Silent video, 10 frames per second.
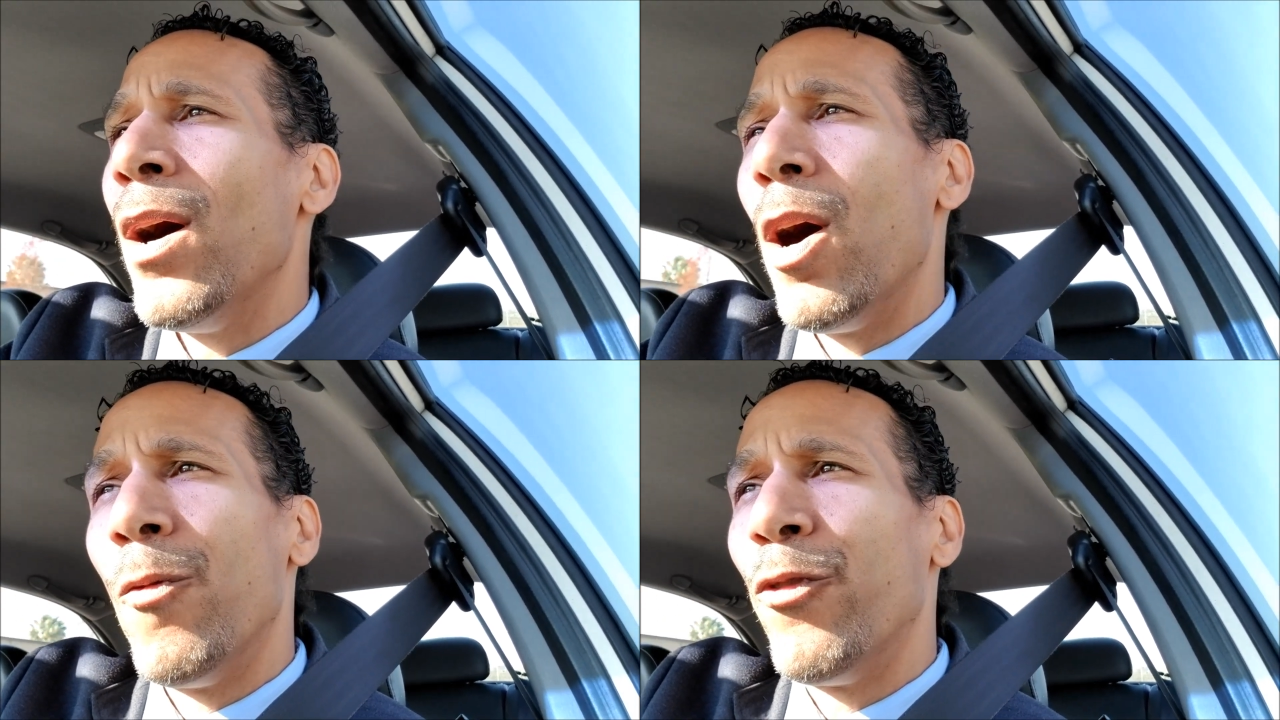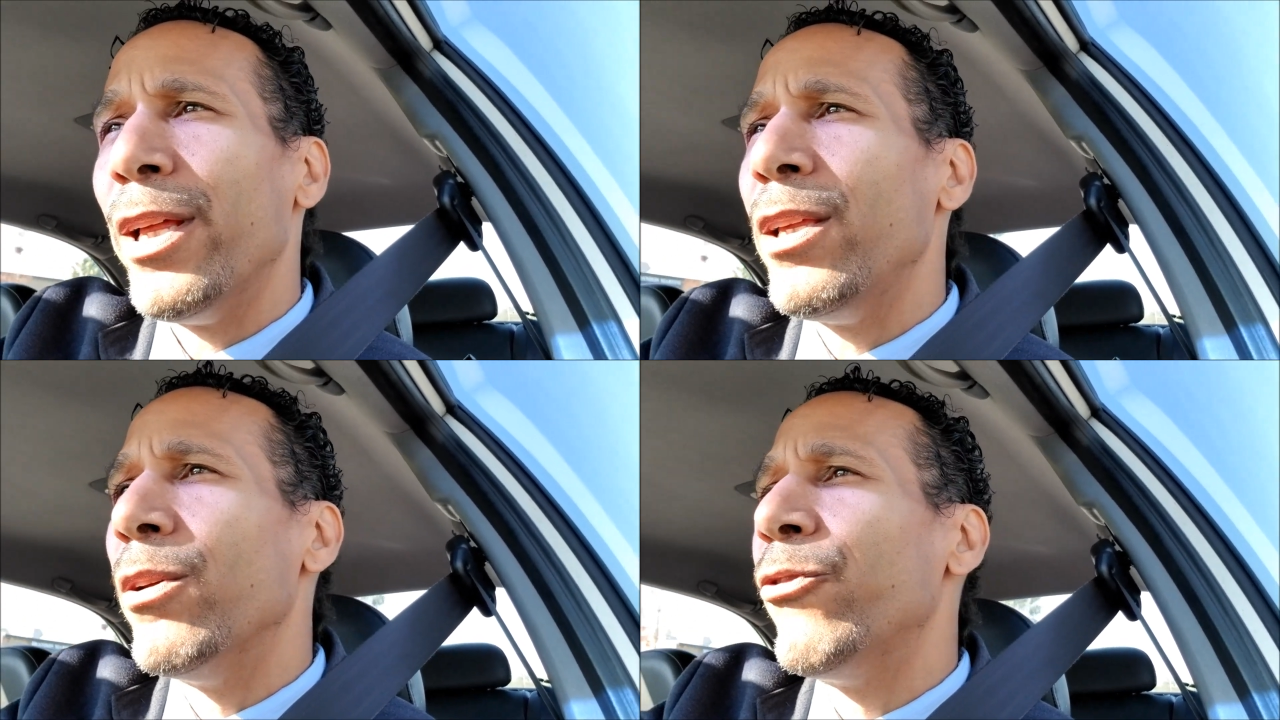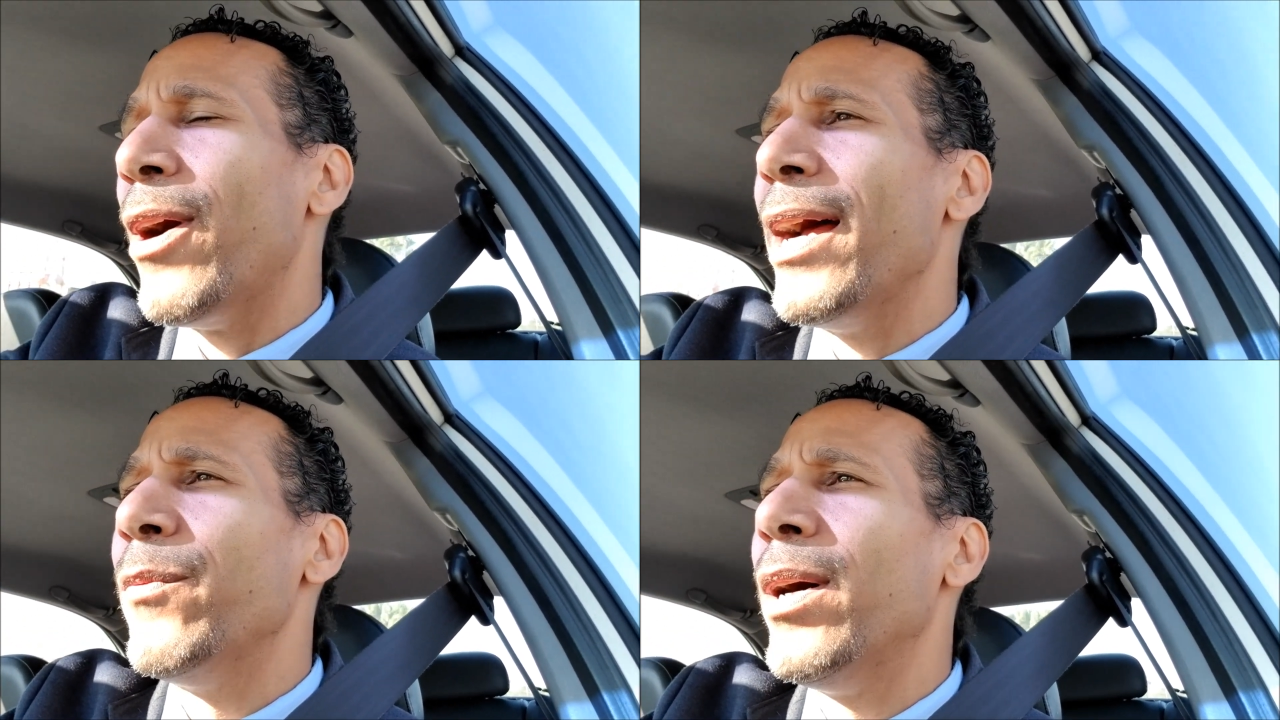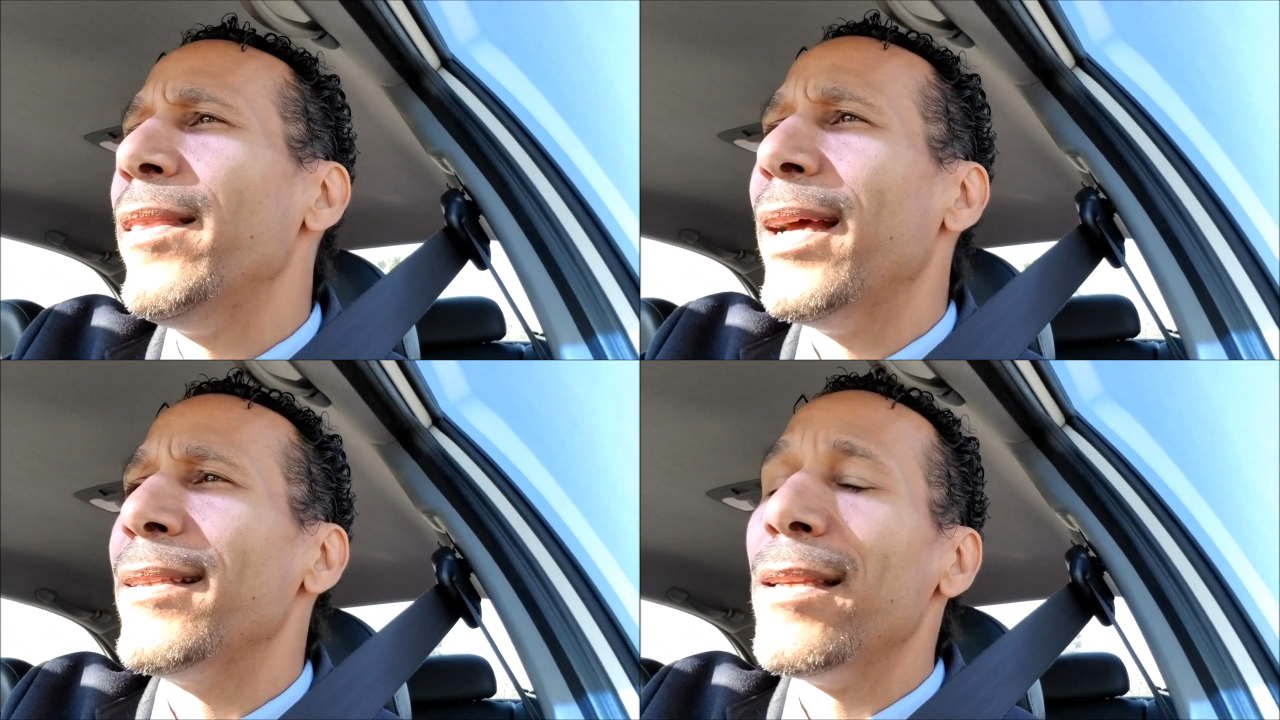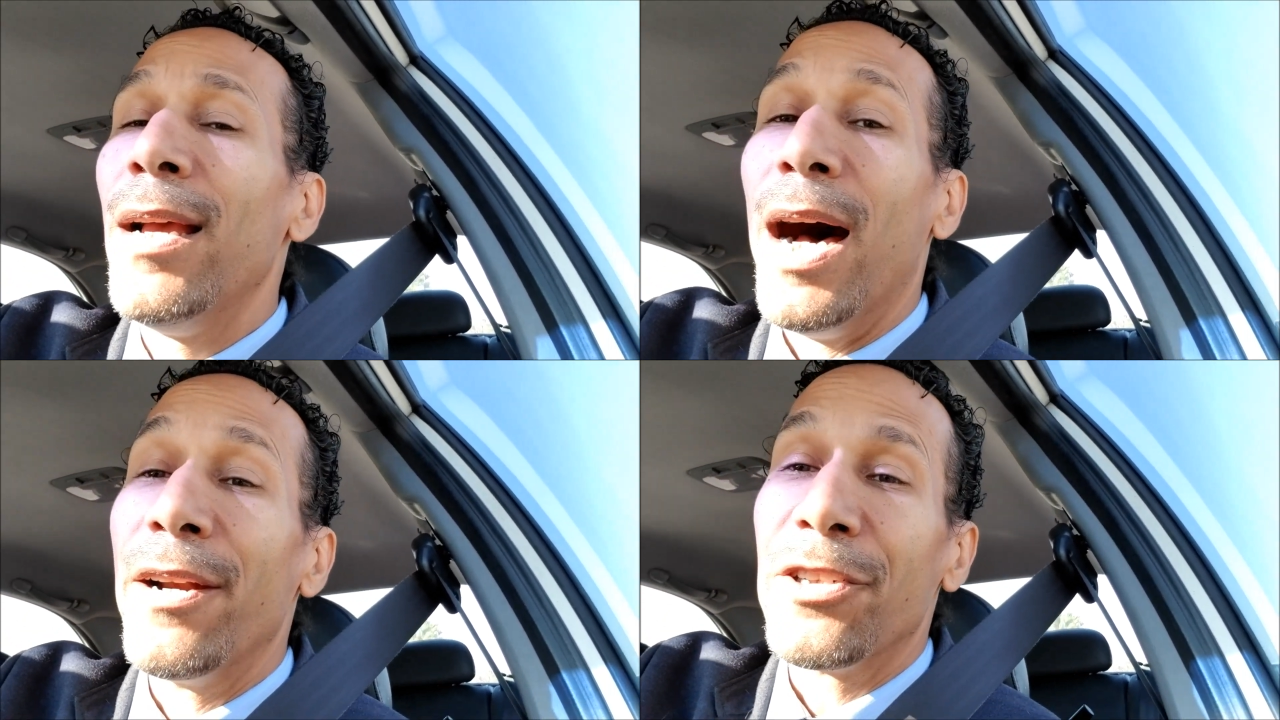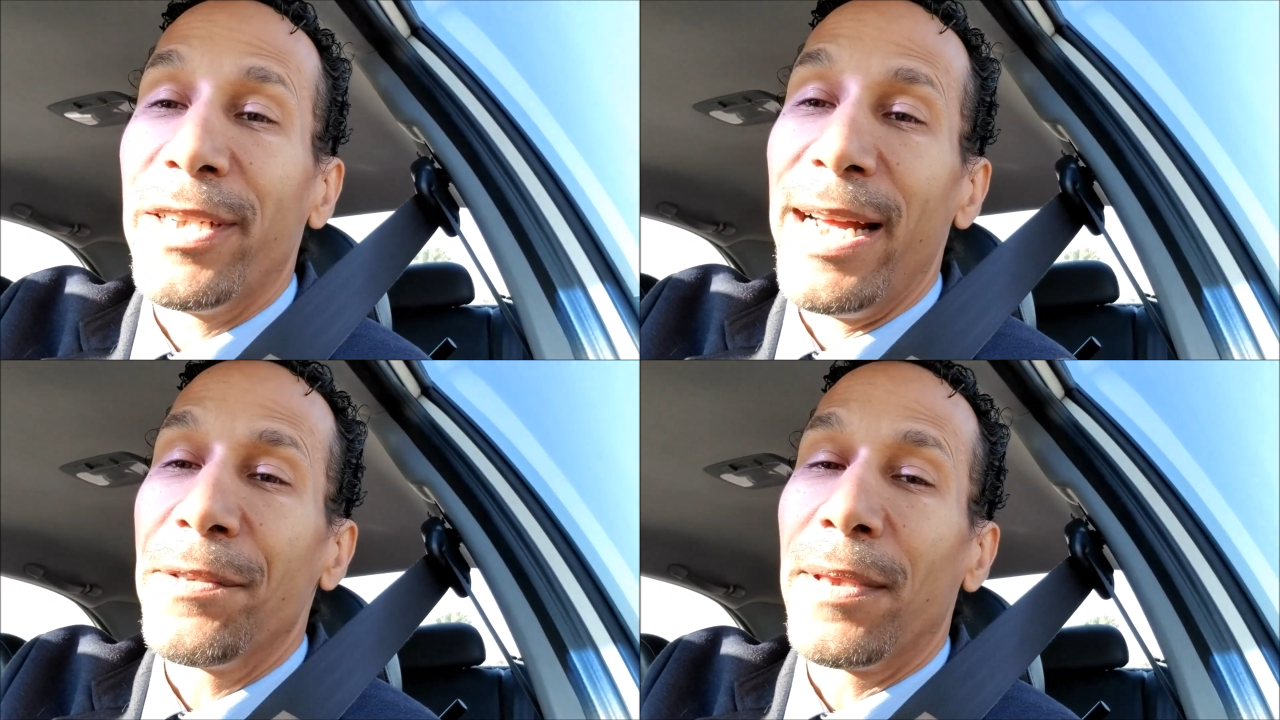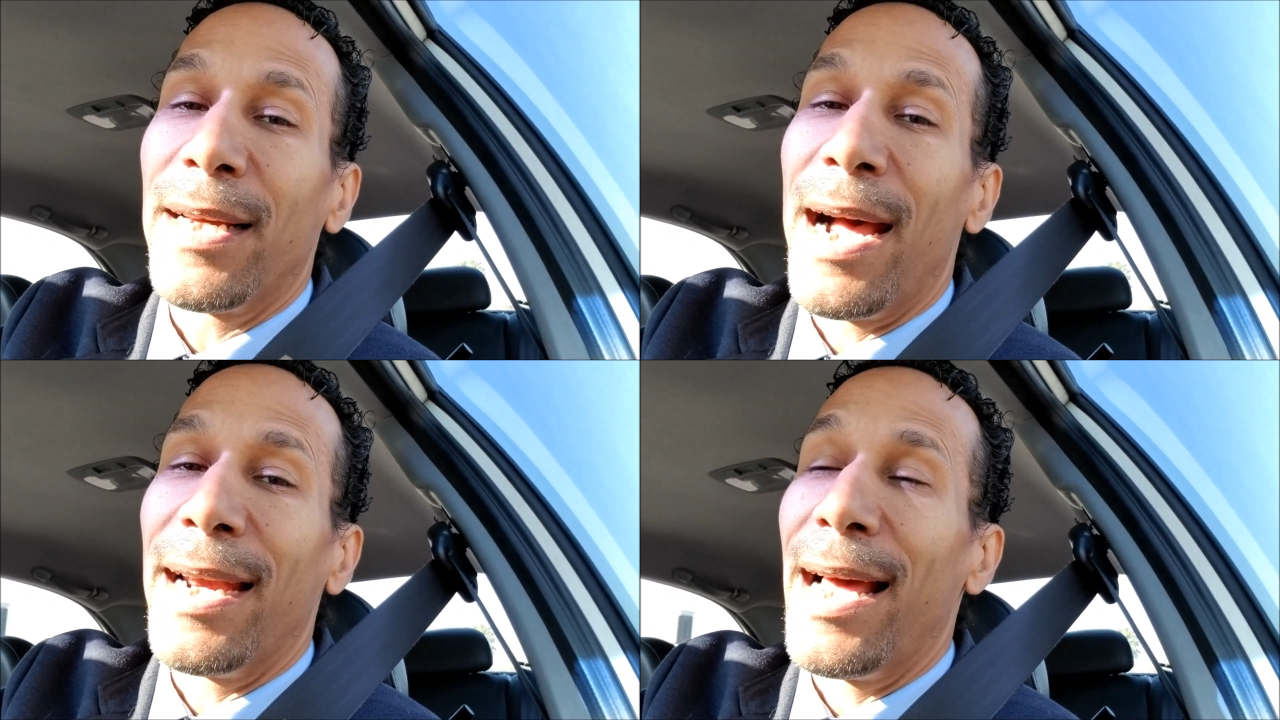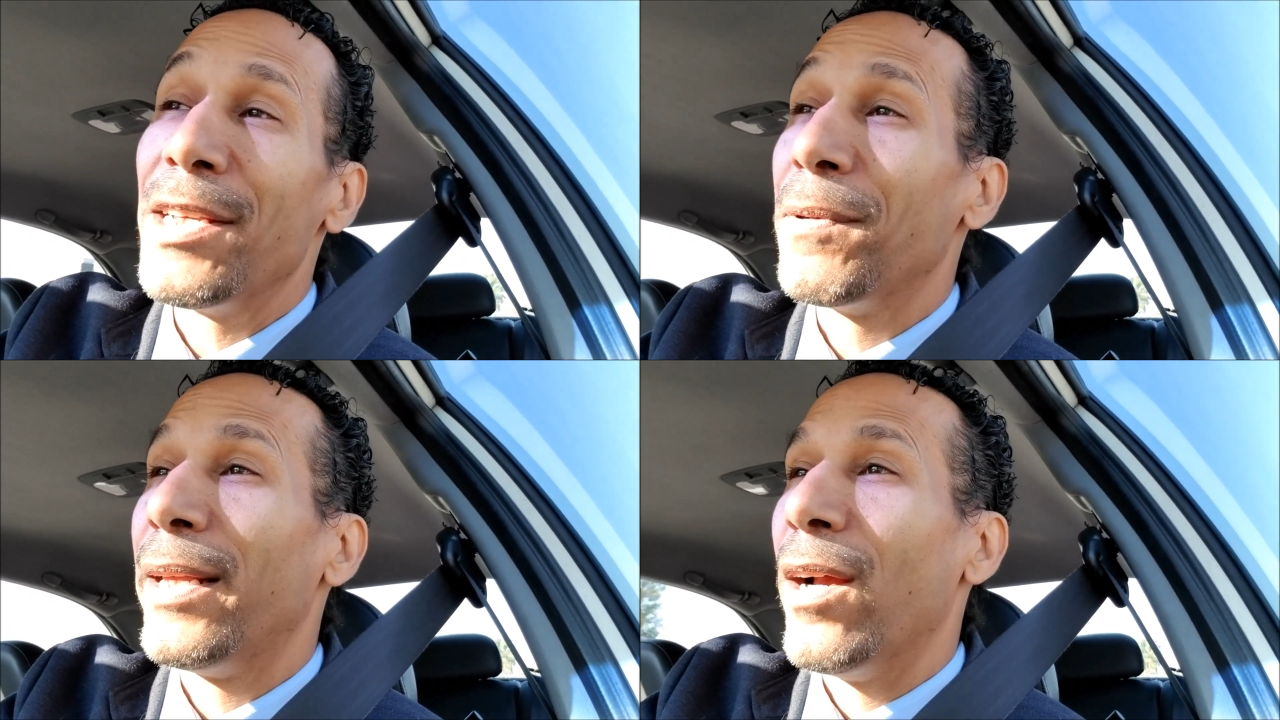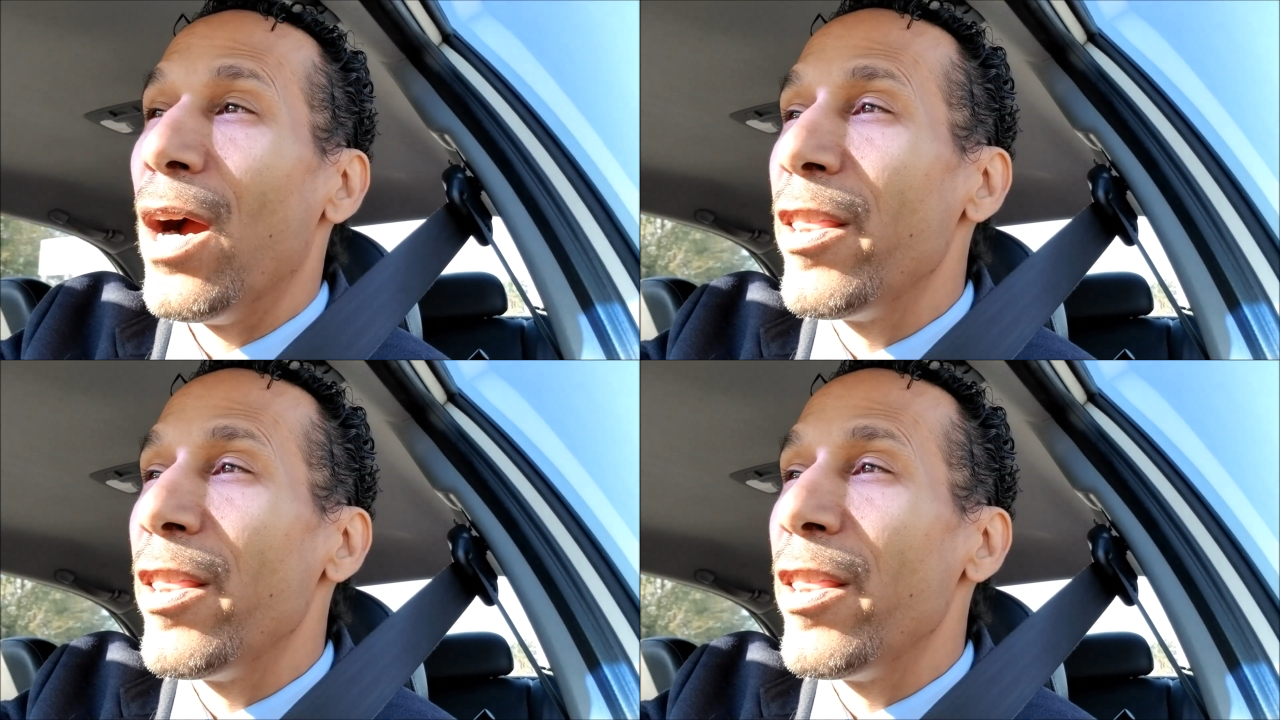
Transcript: Hopefully, you'll find one that understands what the guidelines really are.